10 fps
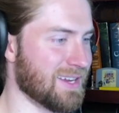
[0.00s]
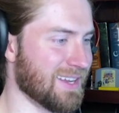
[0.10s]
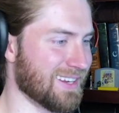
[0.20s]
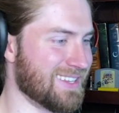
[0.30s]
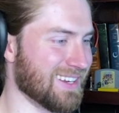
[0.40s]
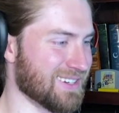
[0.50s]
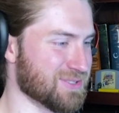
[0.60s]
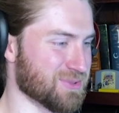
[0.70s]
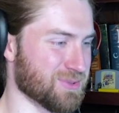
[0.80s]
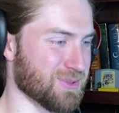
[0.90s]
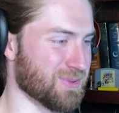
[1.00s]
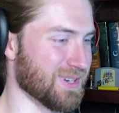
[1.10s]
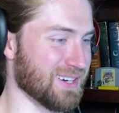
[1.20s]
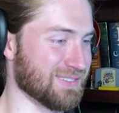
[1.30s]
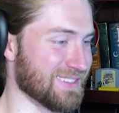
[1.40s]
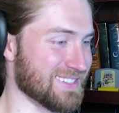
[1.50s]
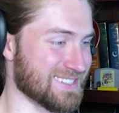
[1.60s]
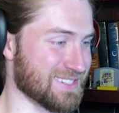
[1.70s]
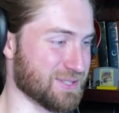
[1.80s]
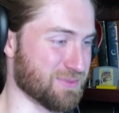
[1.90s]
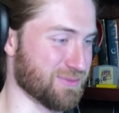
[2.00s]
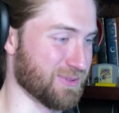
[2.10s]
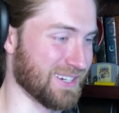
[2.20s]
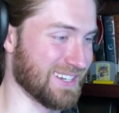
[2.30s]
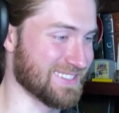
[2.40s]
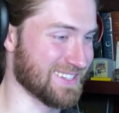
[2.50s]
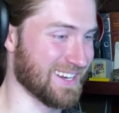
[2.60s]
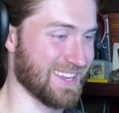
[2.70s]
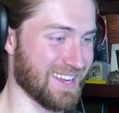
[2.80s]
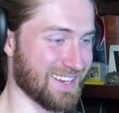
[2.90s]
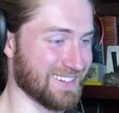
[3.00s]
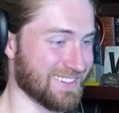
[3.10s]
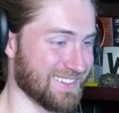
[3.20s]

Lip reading: gotta get control of whatever this is before it gets out of hand.